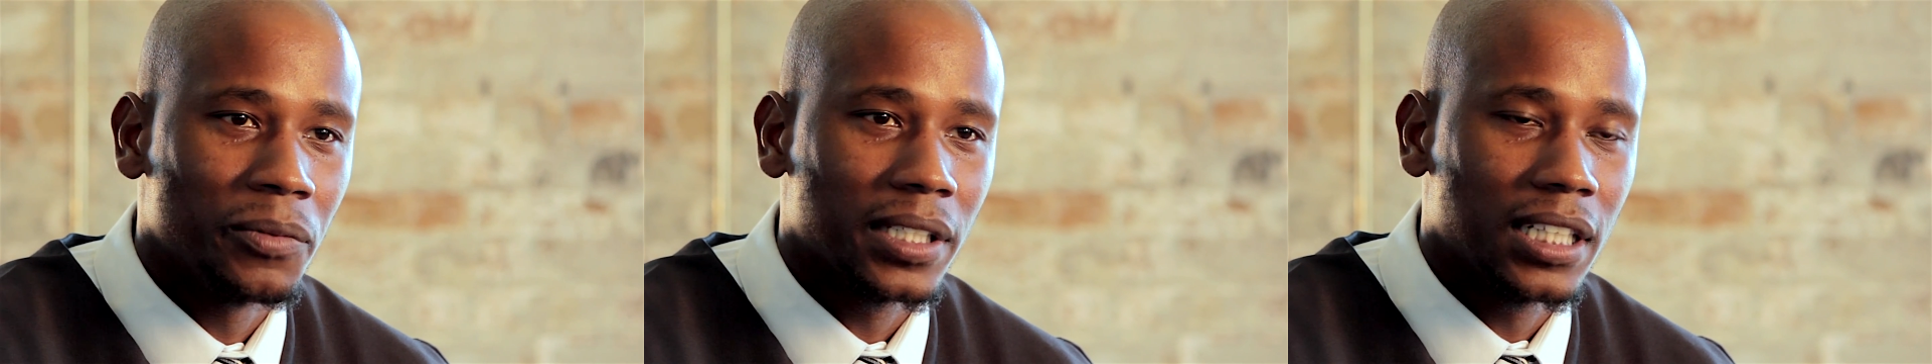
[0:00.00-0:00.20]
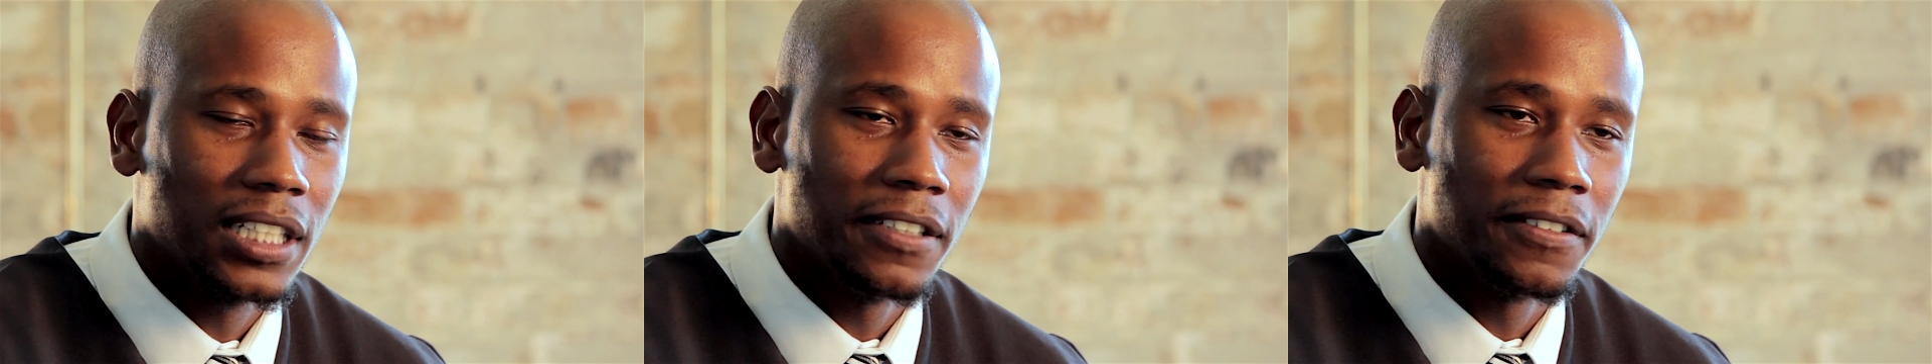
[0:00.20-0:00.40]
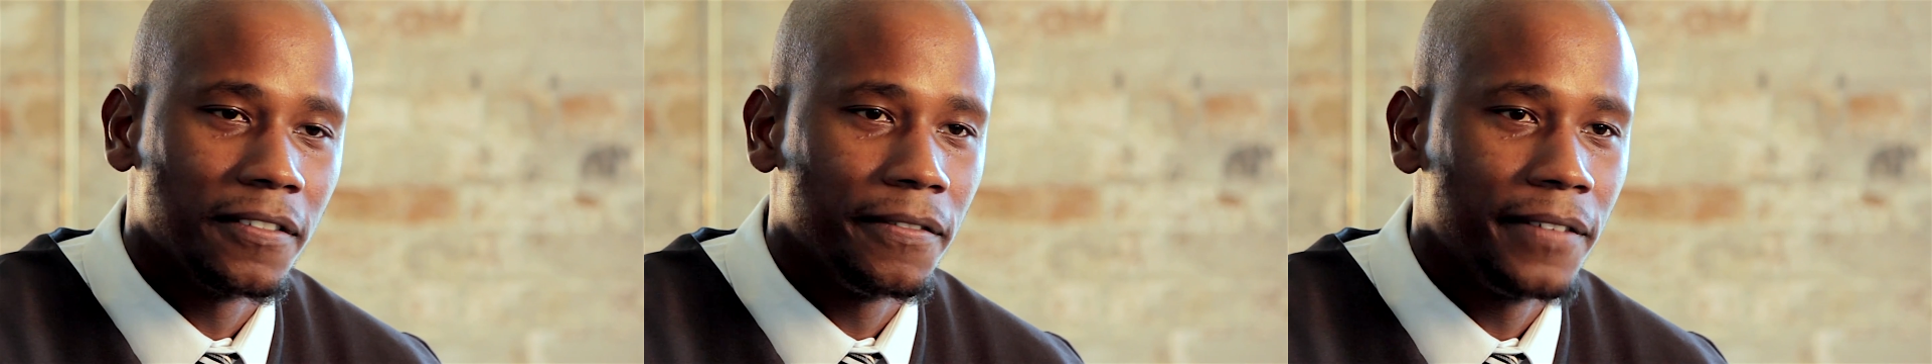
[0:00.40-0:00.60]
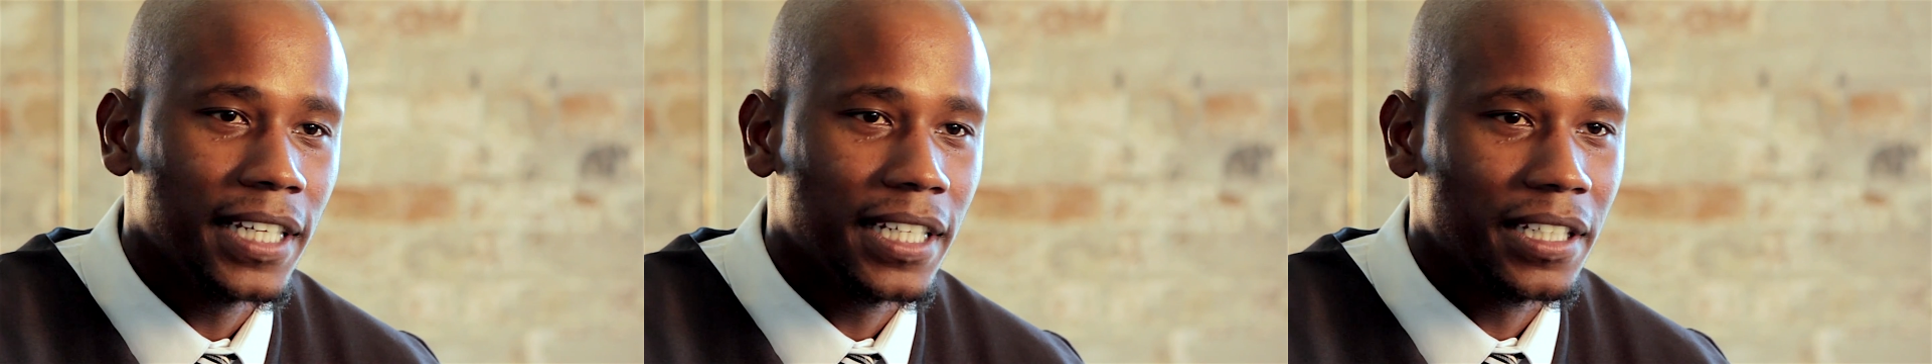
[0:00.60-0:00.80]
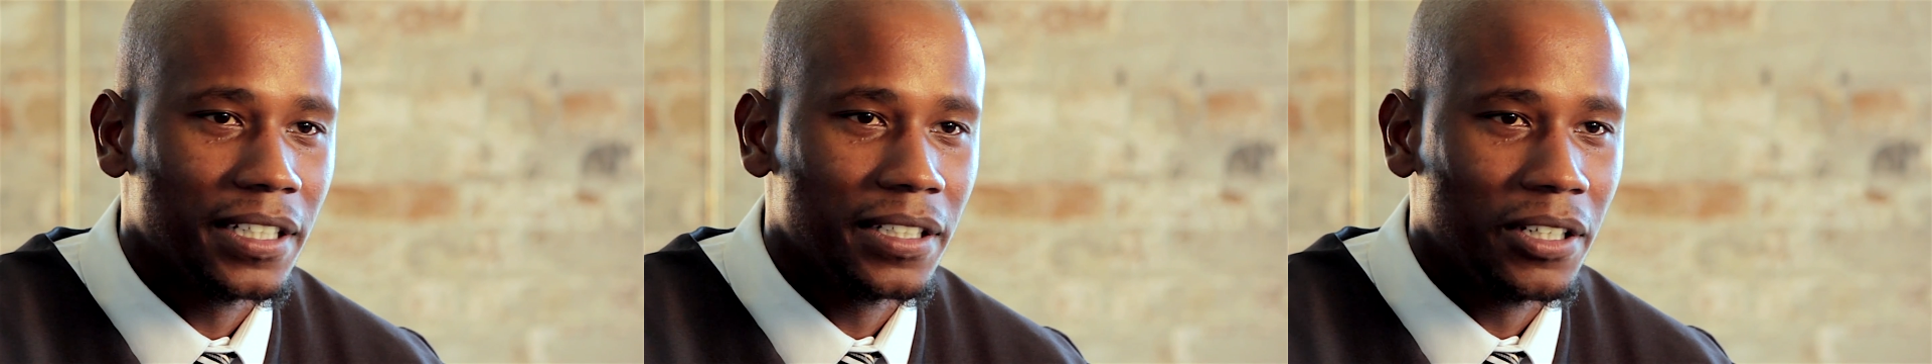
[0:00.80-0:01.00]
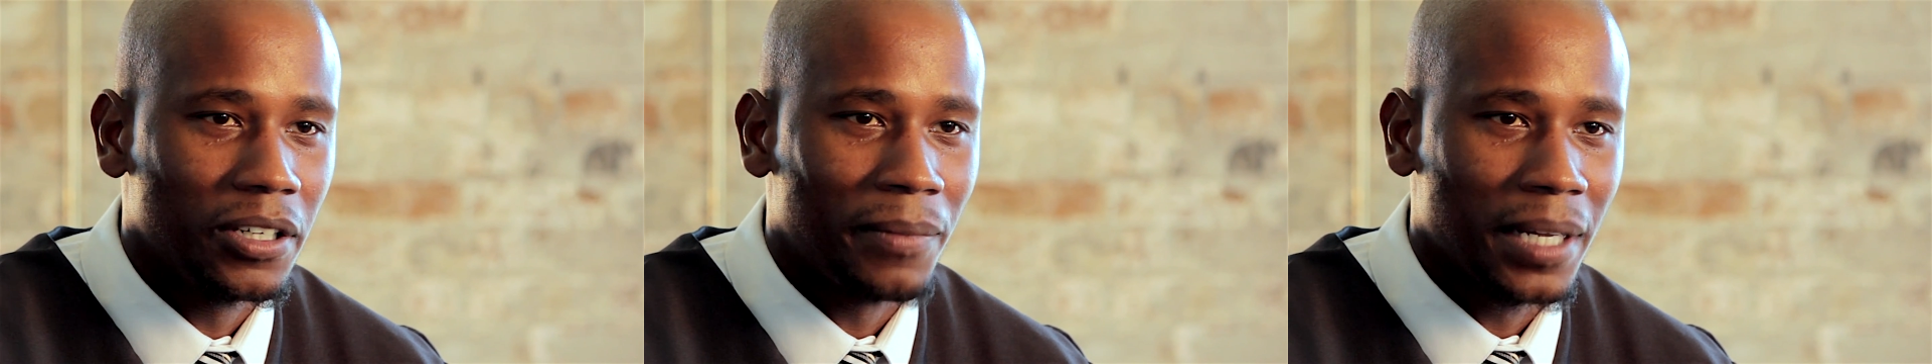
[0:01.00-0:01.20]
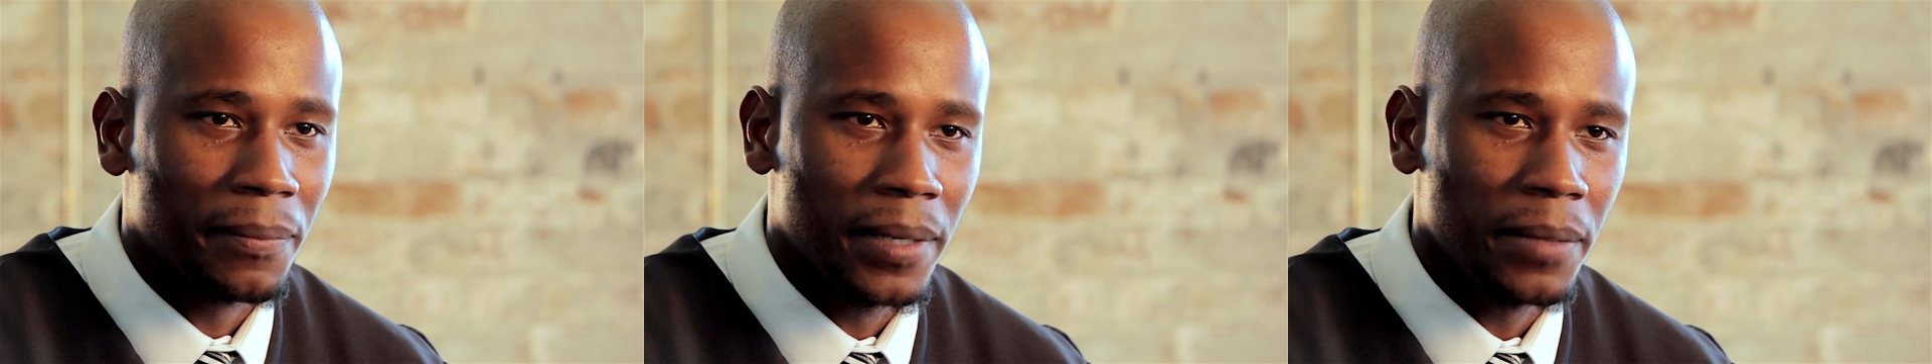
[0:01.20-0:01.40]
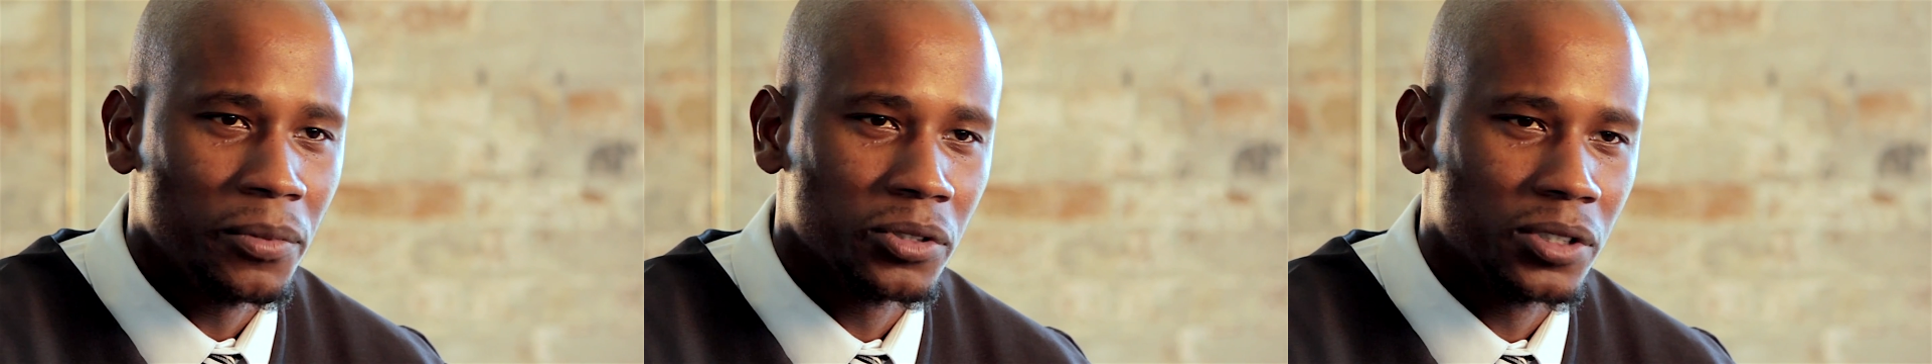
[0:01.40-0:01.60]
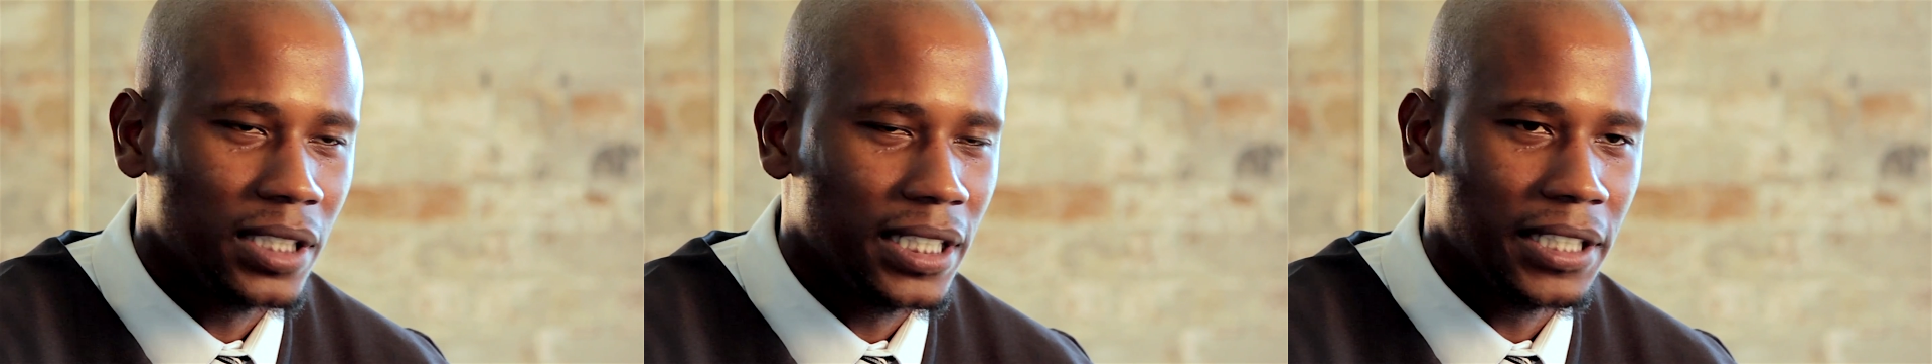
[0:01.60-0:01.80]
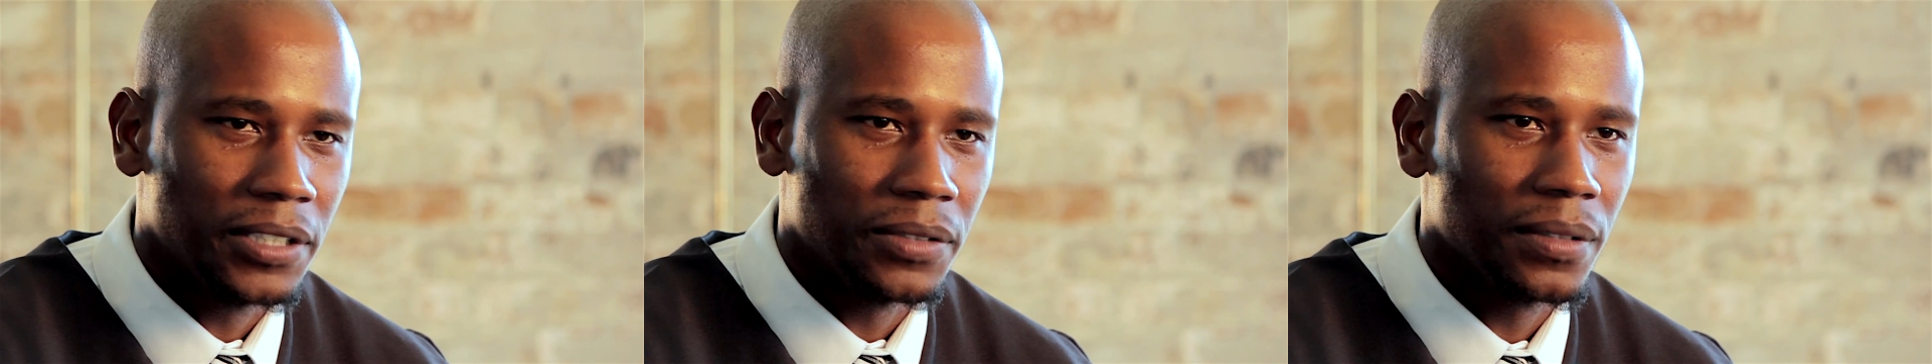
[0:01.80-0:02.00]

with Cliff and Vic, you know, Mike Peoples and them.